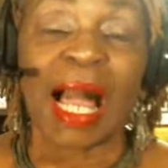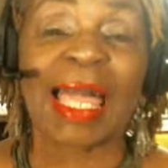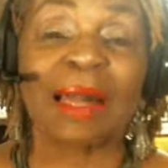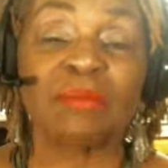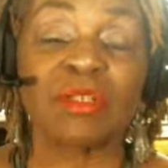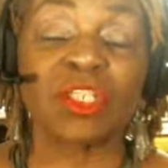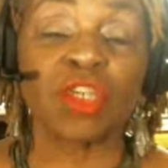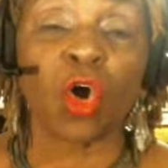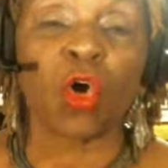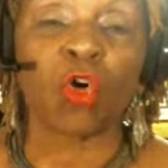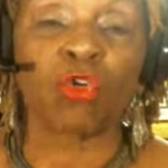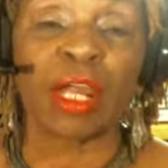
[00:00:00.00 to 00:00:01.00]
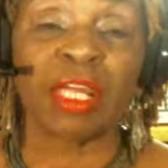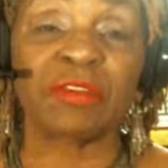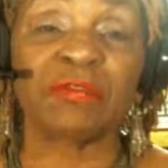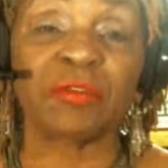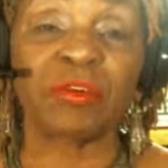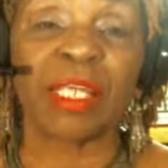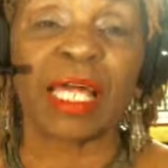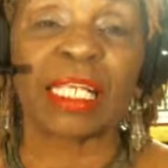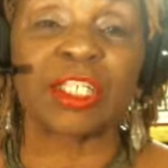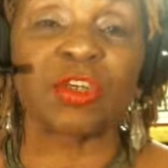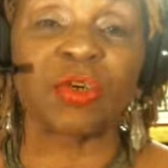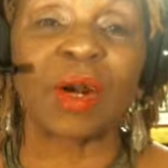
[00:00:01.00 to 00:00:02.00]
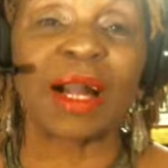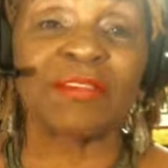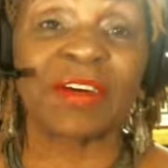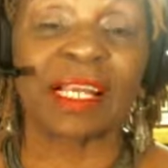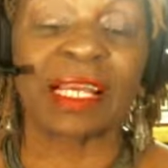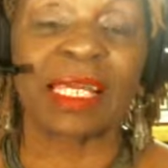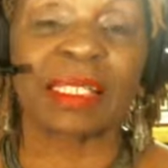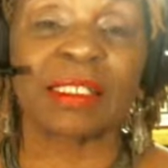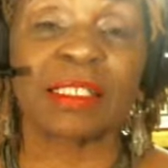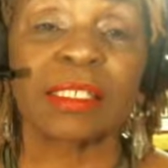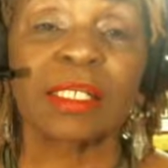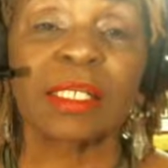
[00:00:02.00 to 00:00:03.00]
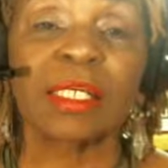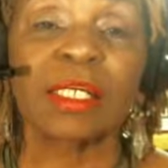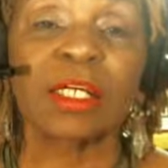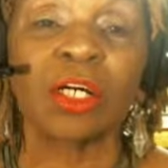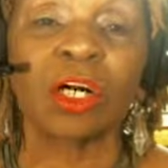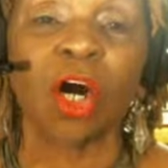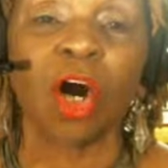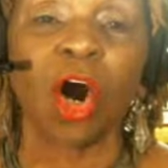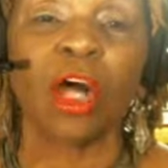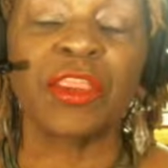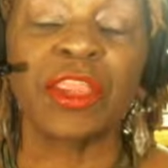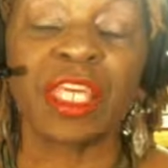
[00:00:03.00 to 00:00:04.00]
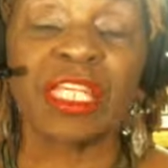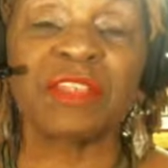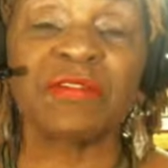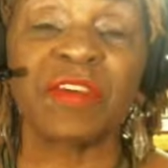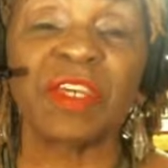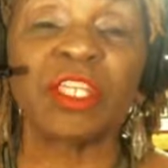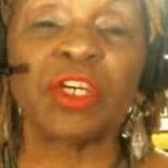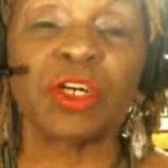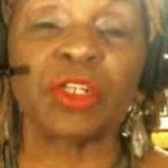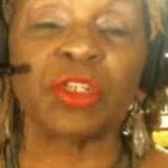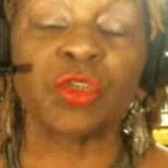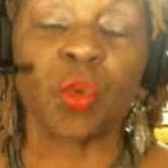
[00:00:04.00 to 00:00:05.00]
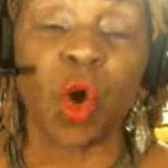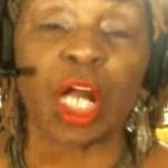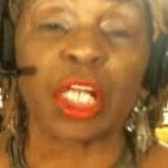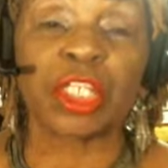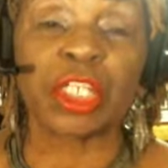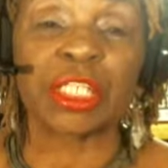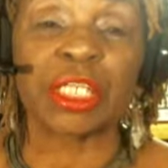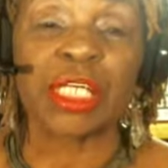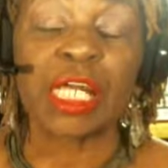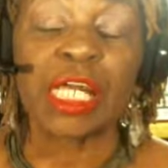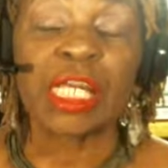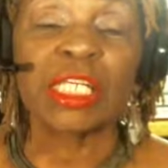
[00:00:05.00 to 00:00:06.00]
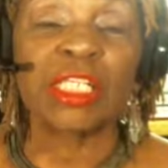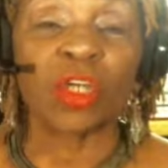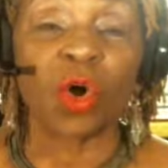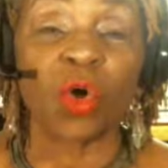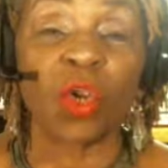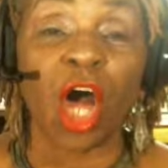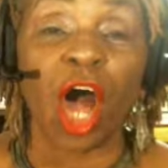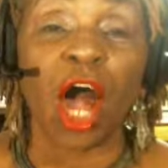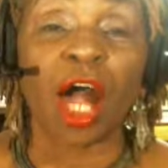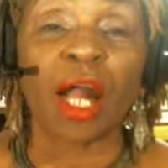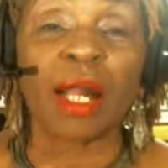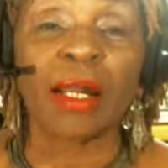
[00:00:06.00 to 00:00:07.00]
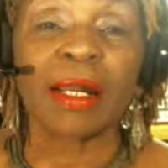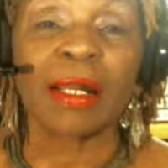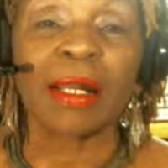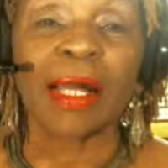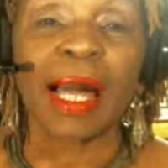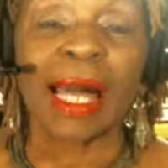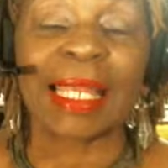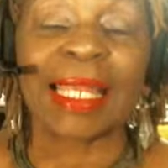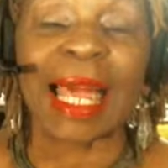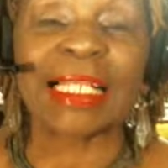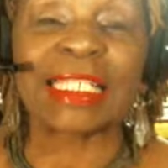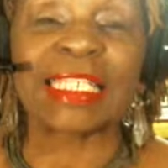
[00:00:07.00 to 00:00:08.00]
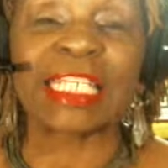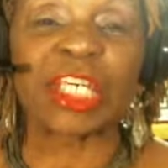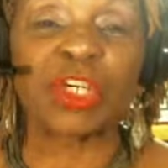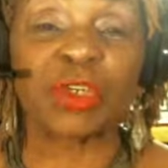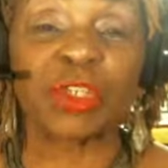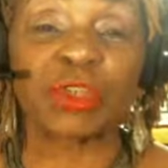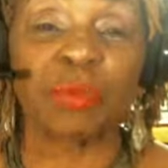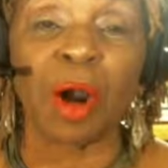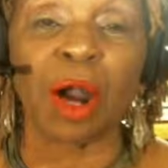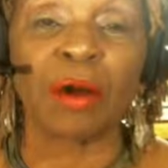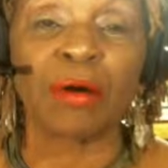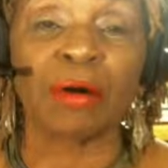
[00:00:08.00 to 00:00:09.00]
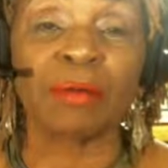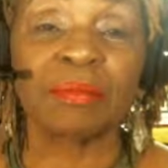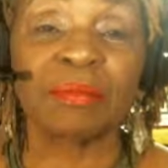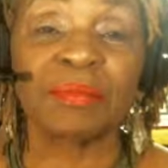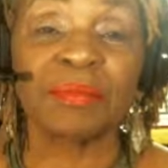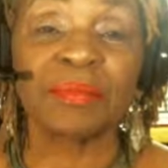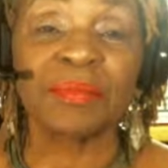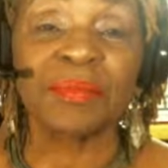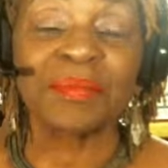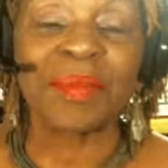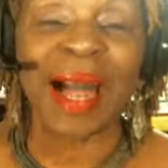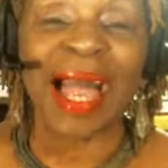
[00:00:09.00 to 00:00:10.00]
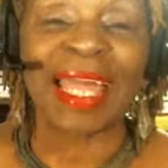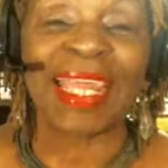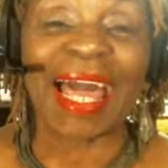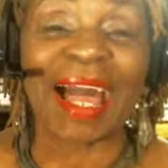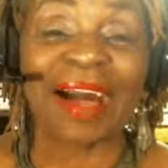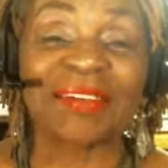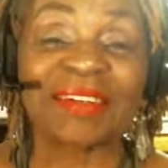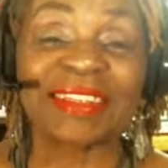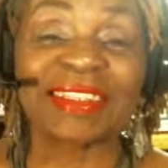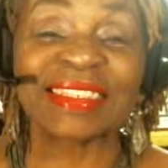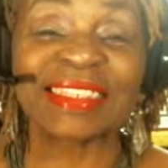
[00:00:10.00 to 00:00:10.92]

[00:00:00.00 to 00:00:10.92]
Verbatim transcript: I am so grateful that you have clicked on this video to watch it. So long, and I'll see you tomorrow. Bye now.